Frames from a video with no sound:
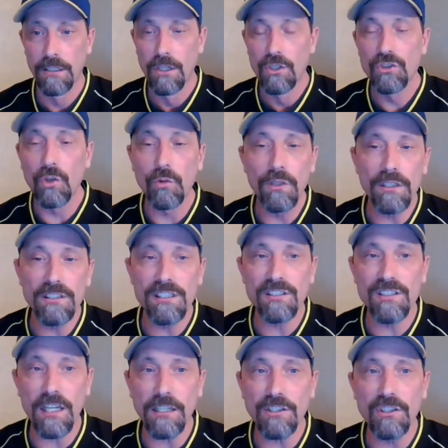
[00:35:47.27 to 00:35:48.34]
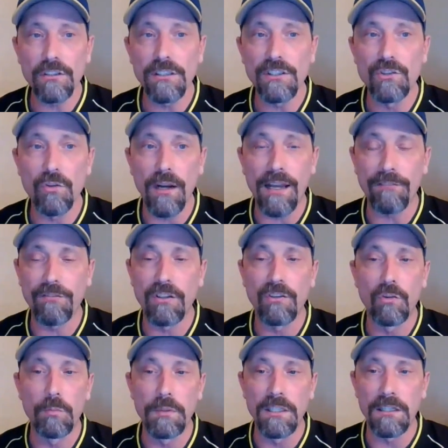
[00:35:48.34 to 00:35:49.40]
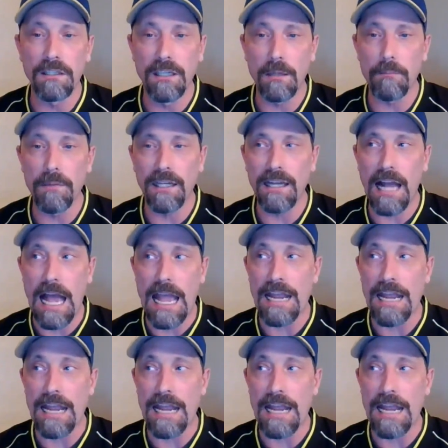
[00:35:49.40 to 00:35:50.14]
So he's essentially drafted to be a gimmick guy.